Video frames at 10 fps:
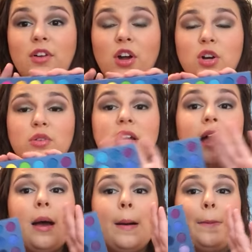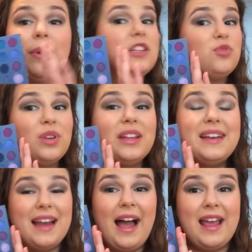I've ever owned. But it's really
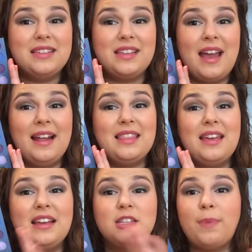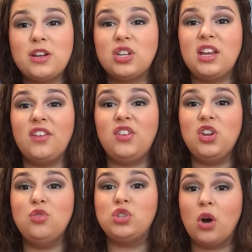nice, and I think especially if
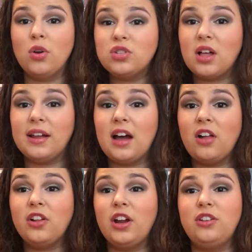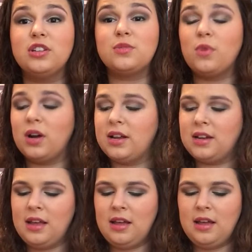you don't use a lot of color and you just want
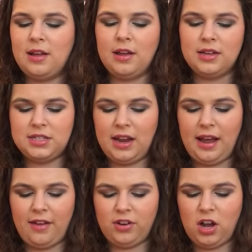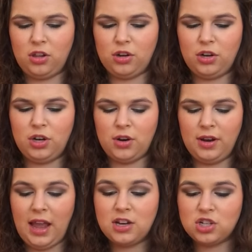to have color, you know,
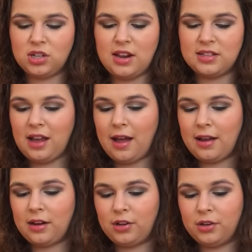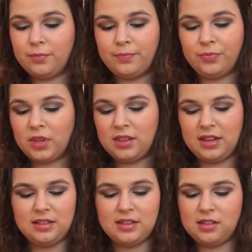occasionally, it's got a good,
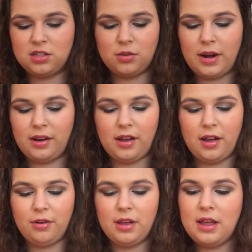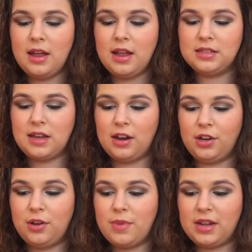then this is the way to go. It's got
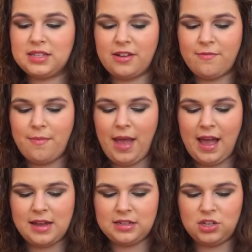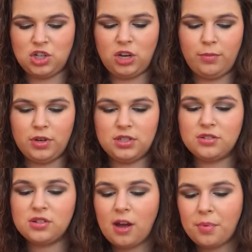a good mix of matte and shimmers.
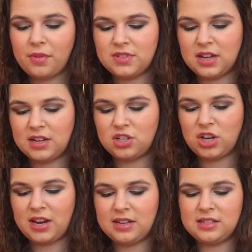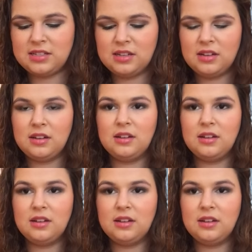There's a couple of dud shades.